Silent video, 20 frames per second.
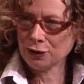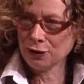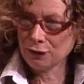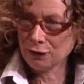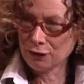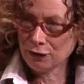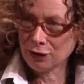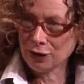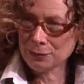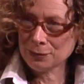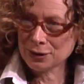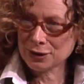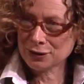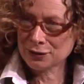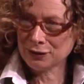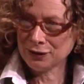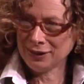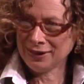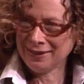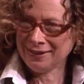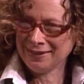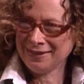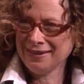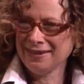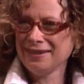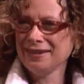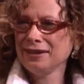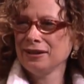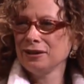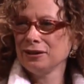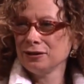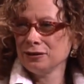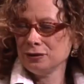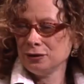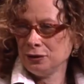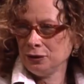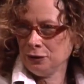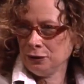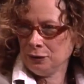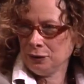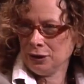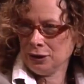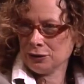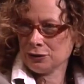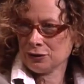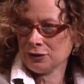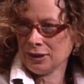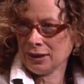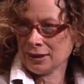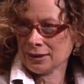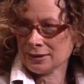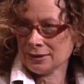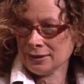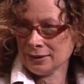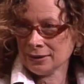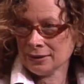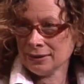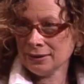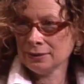from a screen to interacting